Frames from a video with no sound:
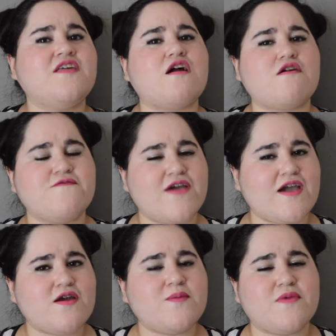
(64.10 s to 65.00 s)
that are
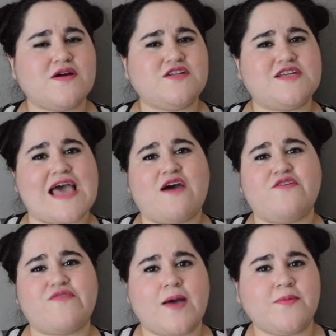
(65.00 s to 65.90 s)
very much out
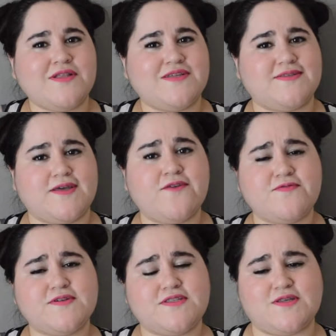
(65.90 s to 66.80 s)
of Emily's
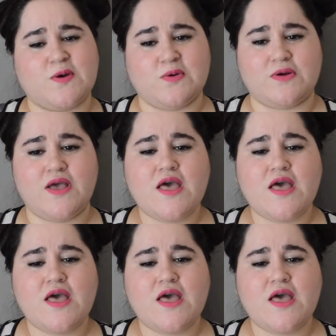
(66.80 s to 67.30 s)
comfort zone.